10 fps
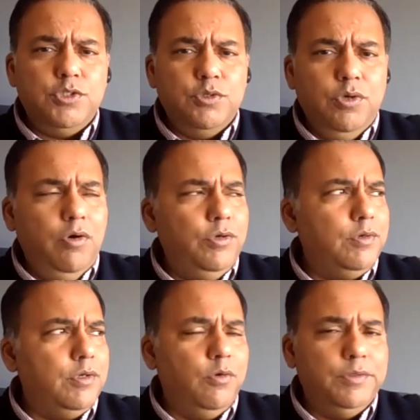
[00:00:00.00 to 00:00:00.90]
least you know
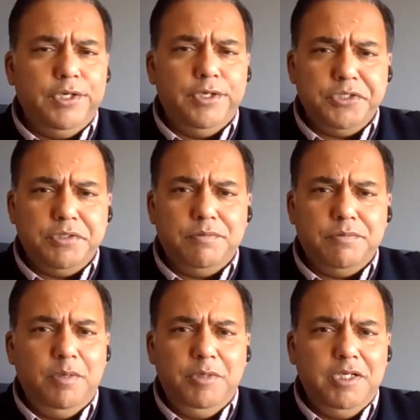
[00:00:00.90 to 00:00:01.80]
you can go there and you
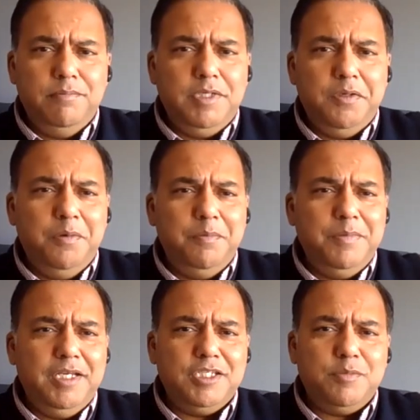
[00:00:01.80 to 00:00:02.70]
know maybe you know um,
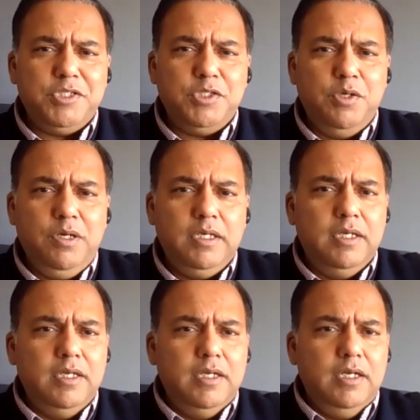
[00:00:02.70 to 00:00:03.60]
uh, express your
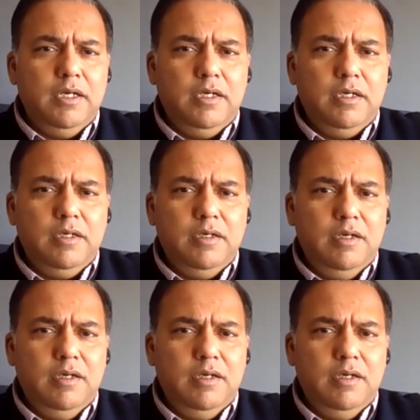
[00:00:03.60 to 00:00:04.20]
uh,